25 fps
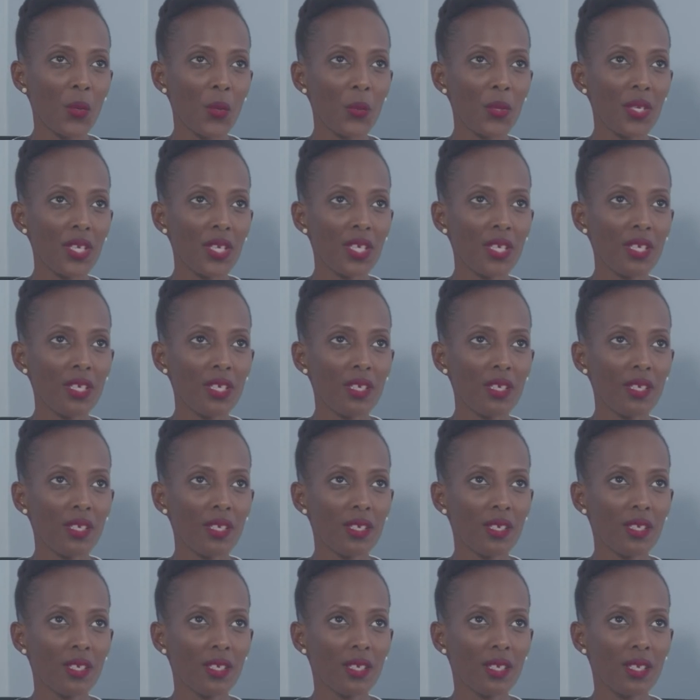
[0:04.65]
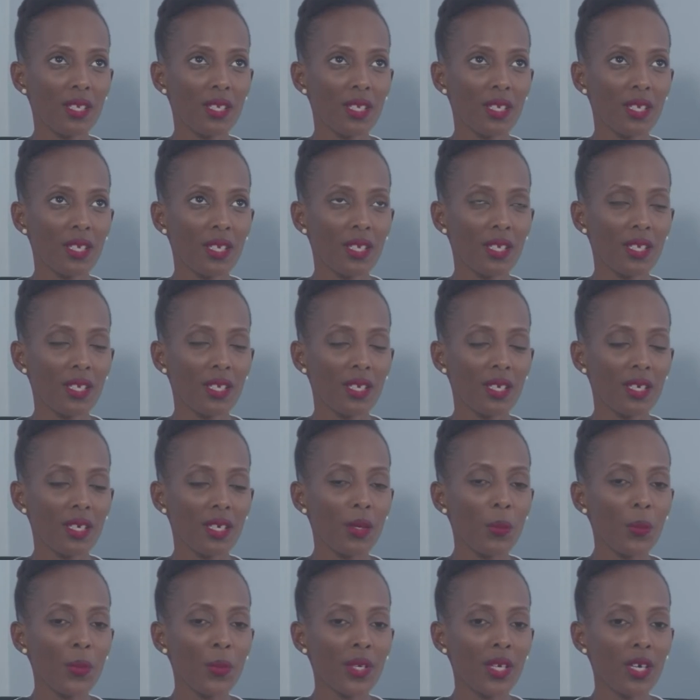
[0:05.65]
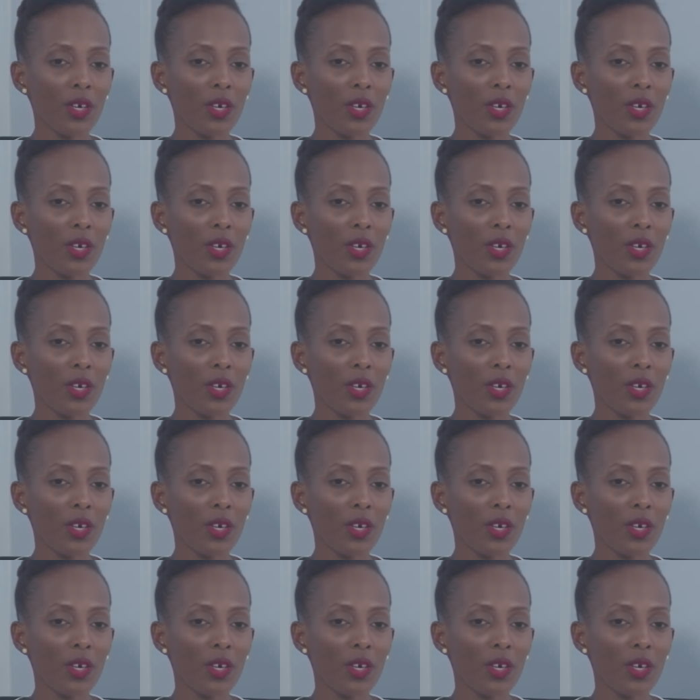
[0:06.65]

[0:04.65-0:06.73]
We